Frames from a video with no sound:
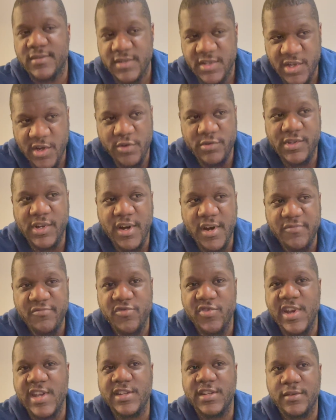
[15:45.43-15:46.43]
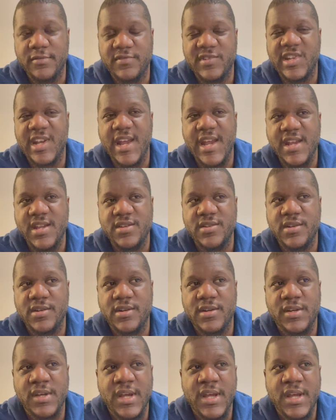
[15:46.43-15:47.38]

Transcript: So time frames have changed.